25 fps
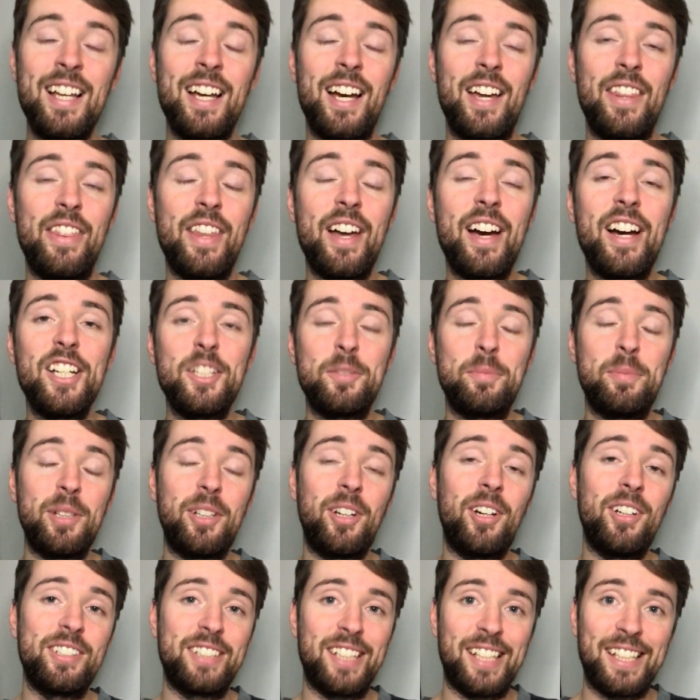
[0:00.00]
and that is
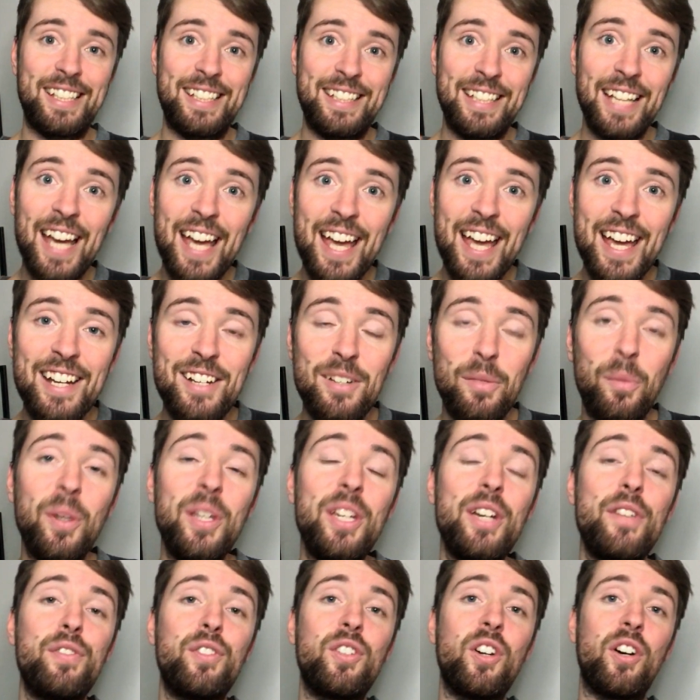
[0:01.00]
because, again, we
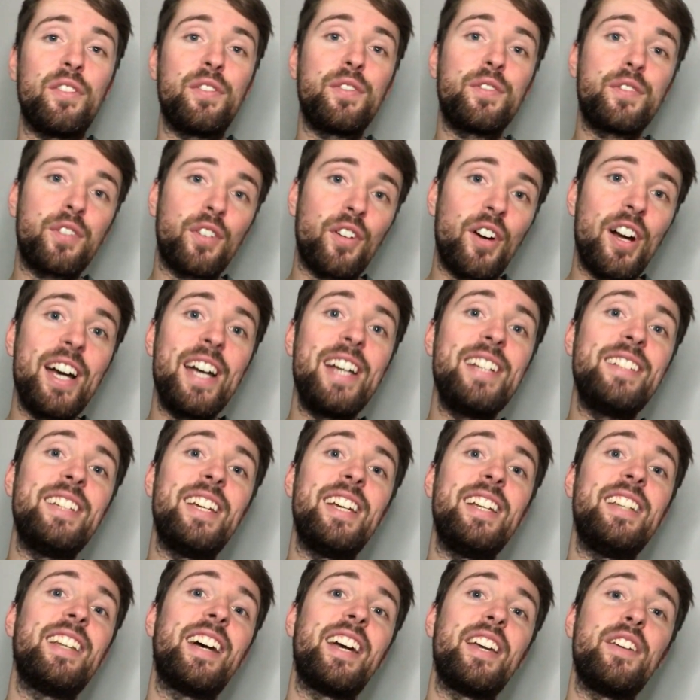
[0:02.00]
have got
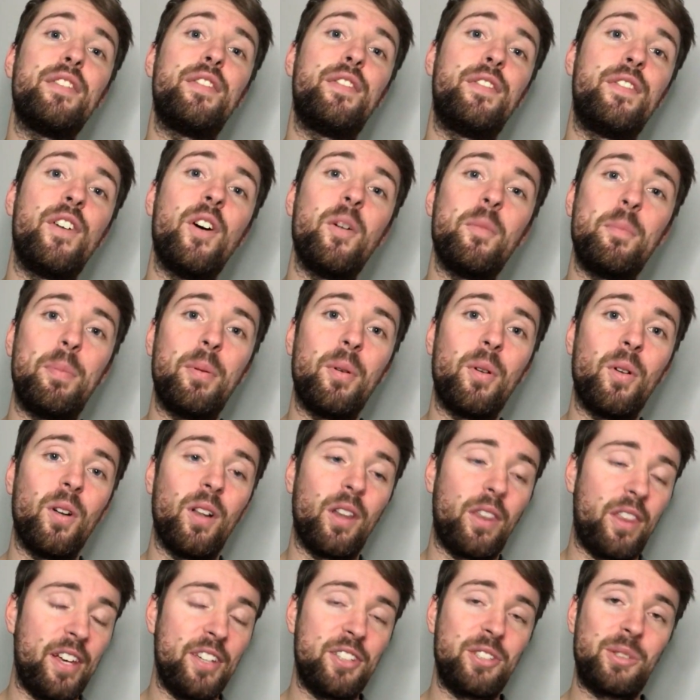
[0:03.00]
Friday night football
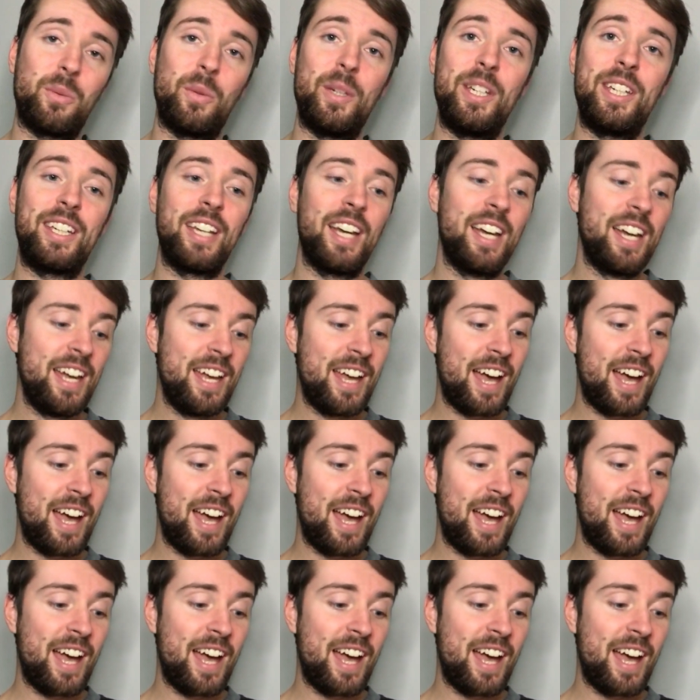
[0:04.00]
this week,